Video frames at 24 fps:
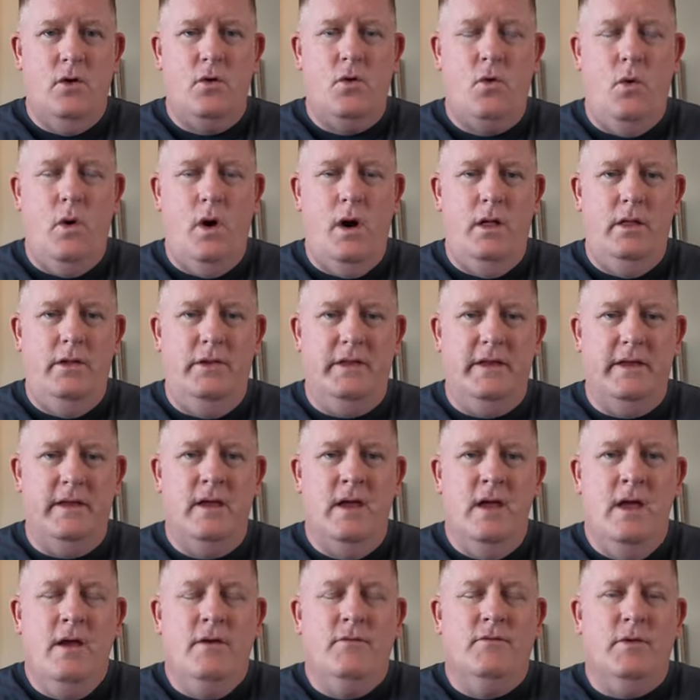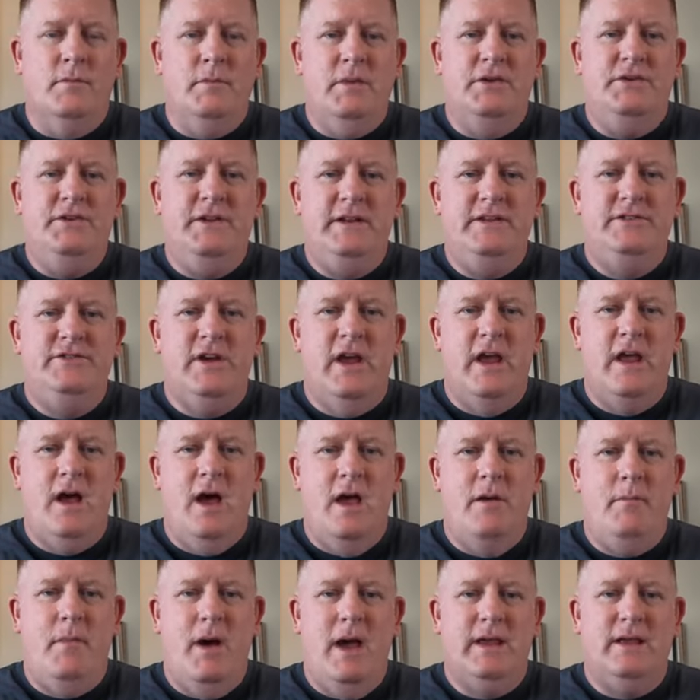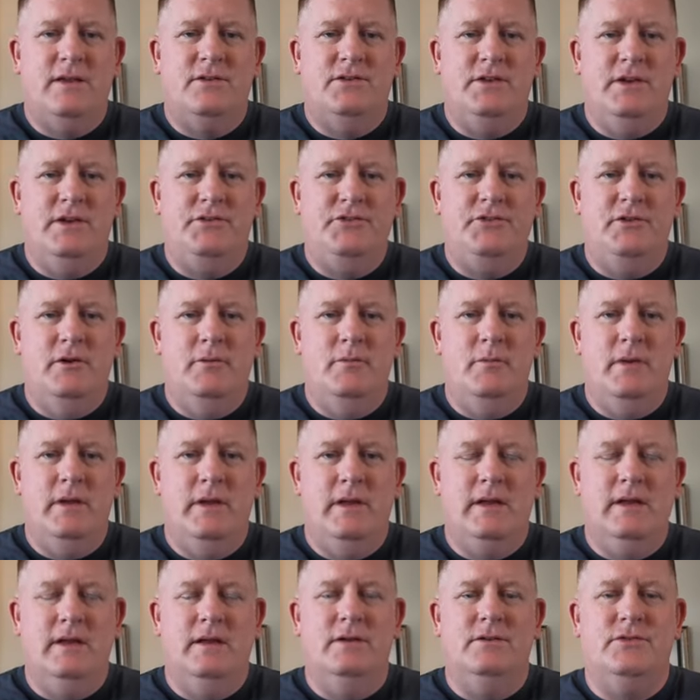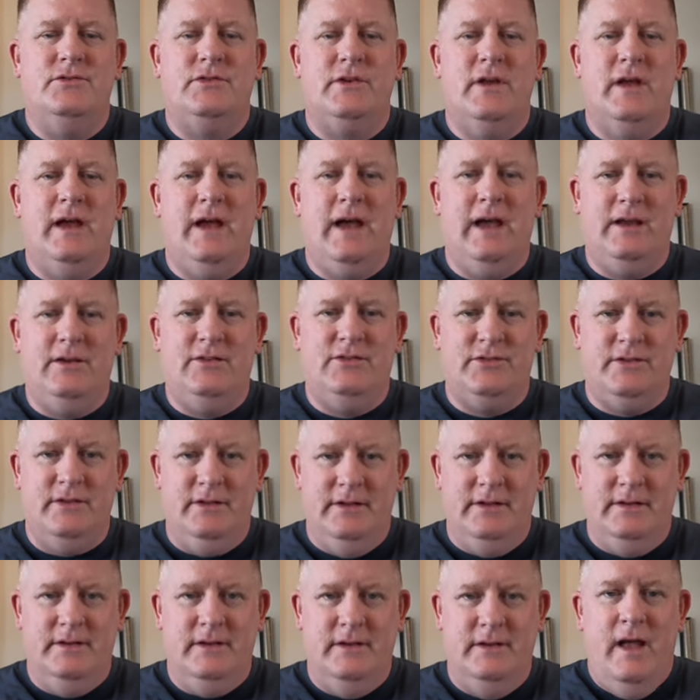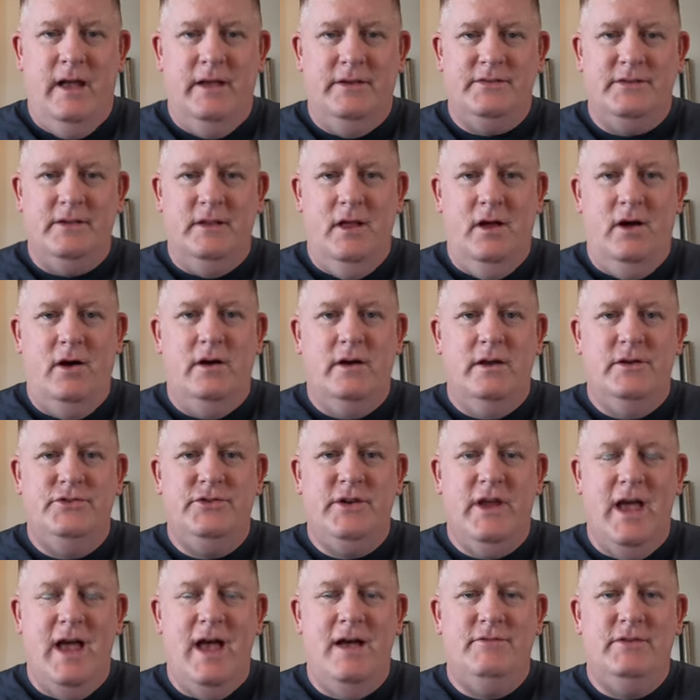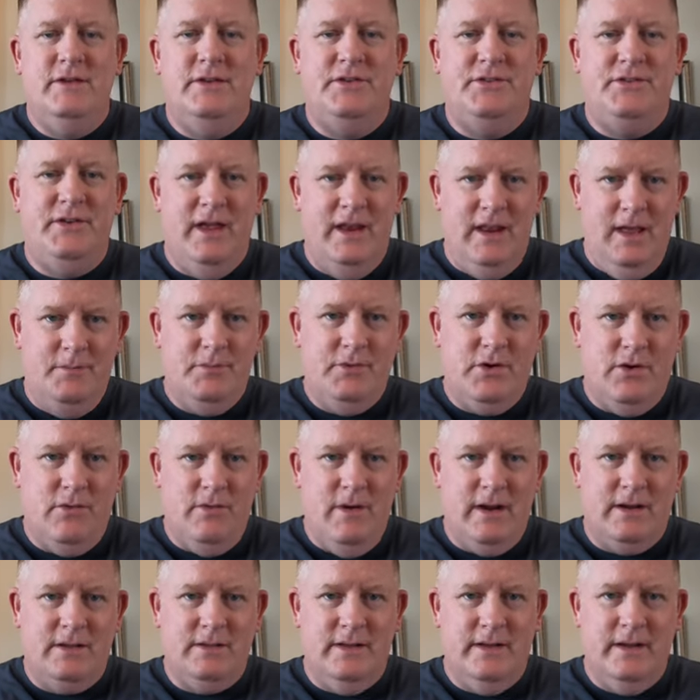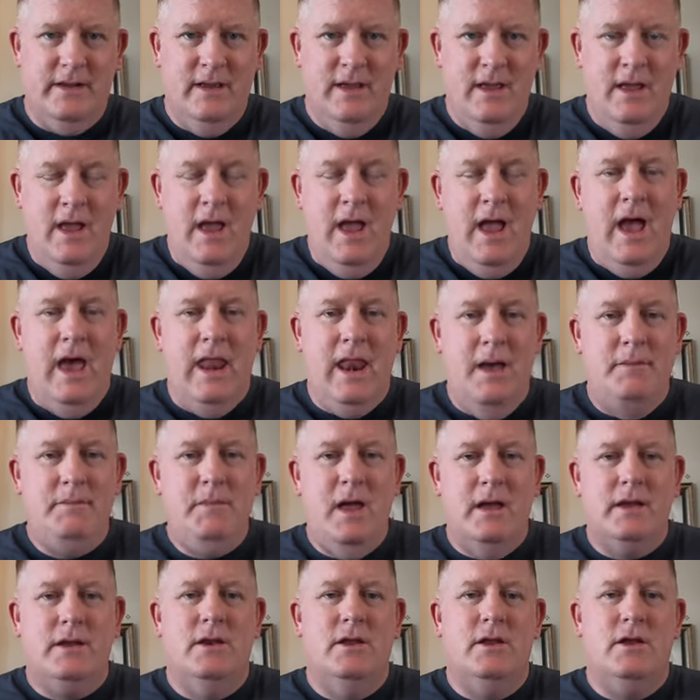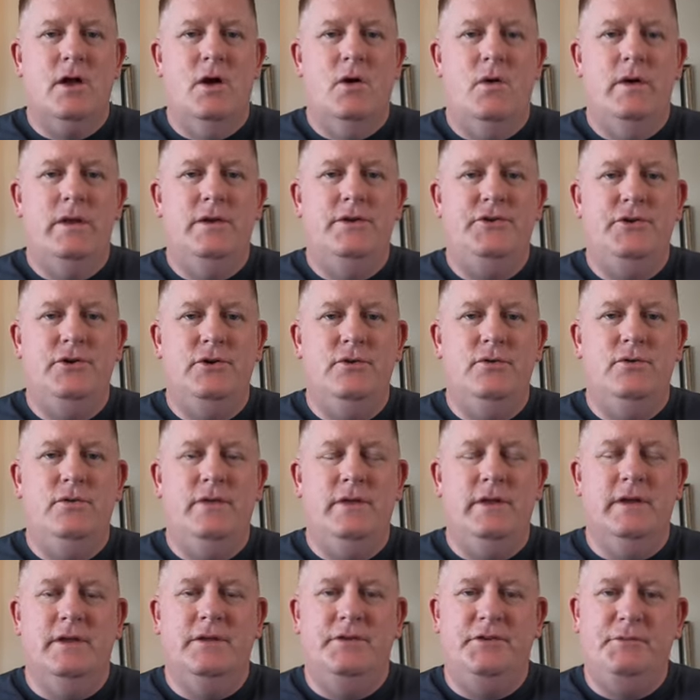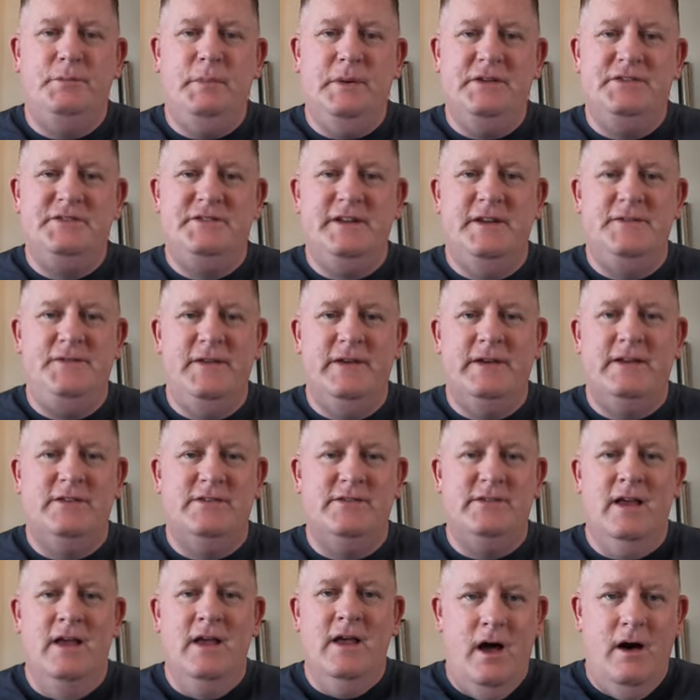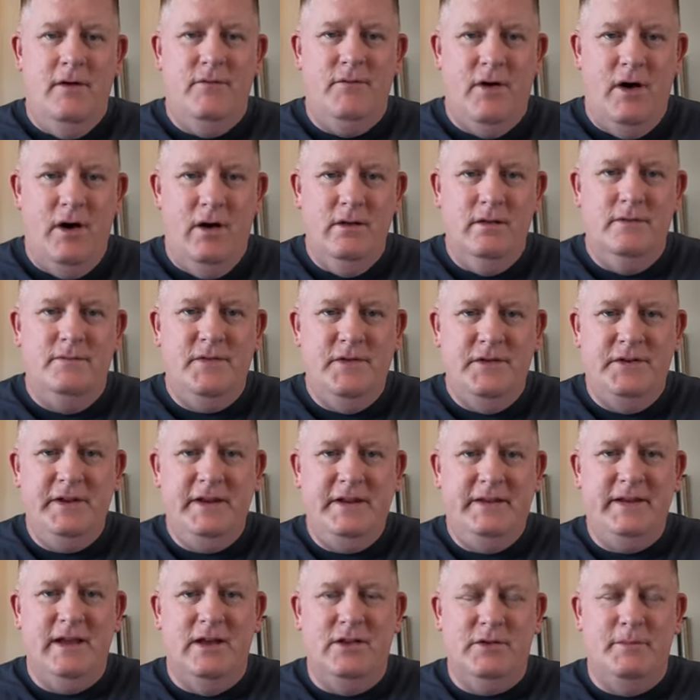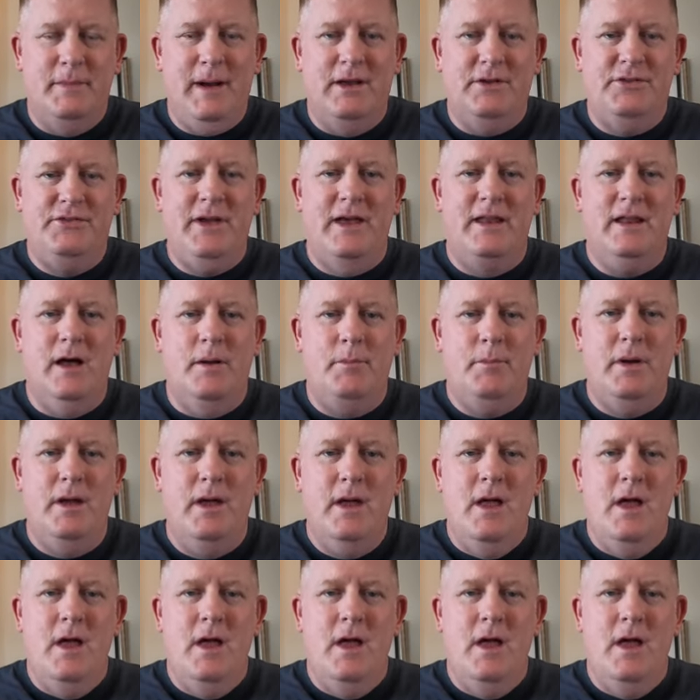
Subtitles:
quality from the DJI mic system is excellent, as long as you have it set up correctly. And I'm not going to go into the specifics of all of the details about setup,